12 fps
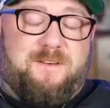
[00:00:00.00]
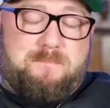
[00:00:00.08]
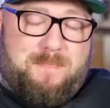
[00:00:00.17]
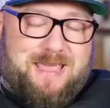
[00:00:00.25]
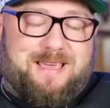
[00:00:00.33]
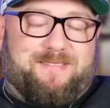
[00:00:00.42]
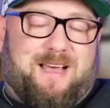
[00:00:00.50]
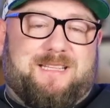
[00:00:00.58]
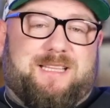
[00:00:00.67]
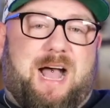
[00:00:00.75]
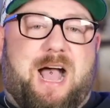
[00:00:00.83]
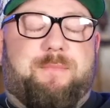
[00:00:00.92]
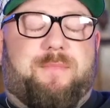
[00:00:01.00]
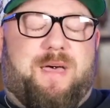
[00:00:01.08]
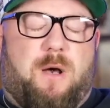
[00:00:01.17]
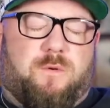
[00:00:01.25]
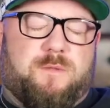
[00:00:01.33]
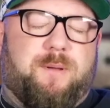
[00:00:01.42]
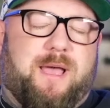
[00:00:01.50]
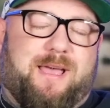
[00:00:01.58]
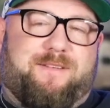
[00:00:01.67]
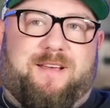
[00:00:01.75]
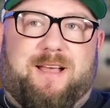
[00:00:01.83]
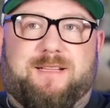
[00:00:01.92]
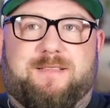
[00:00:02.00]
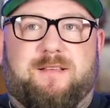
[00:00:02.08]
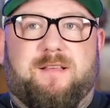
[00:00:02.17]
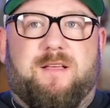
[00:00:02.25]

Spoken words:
me at that time, that was perfect.